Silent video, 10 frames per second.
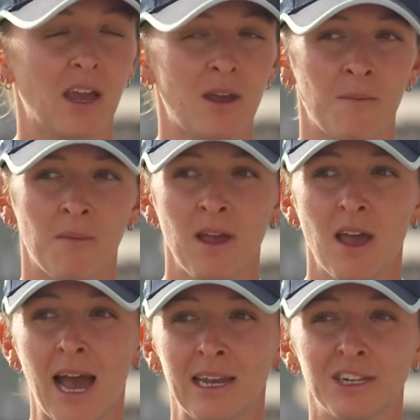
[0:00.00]
Um,
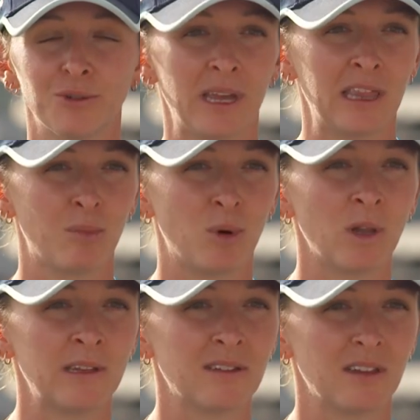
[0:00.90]
Anya swinging the
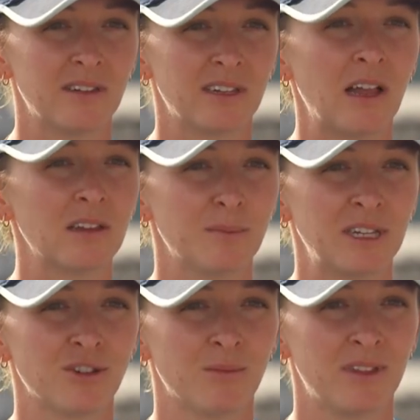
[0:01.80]
ball into Lizelle has
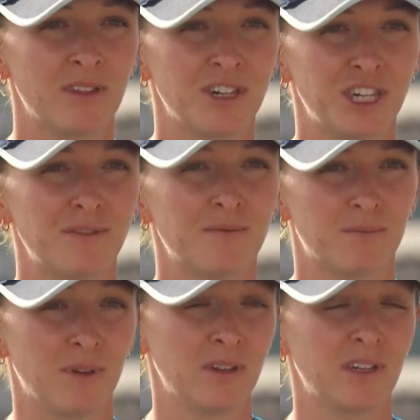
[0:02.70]
been something that she's
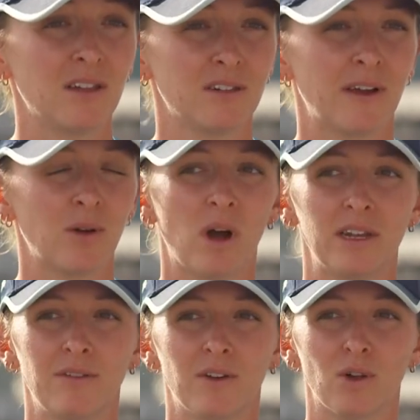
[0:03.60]
Lizelle has found
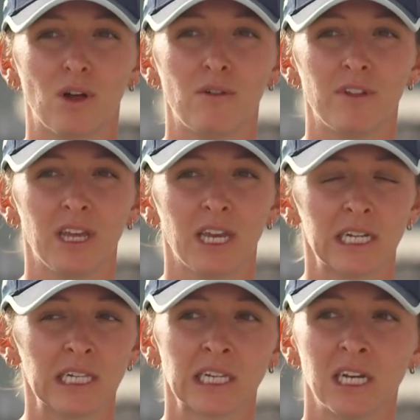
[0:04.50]
quite difficult over the
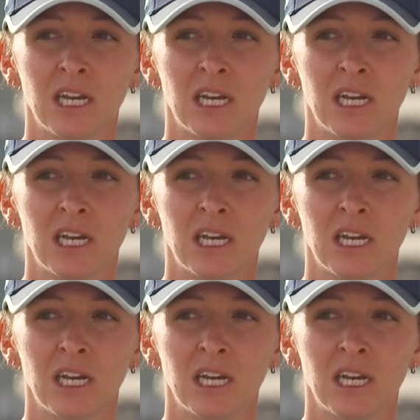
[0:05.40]
years.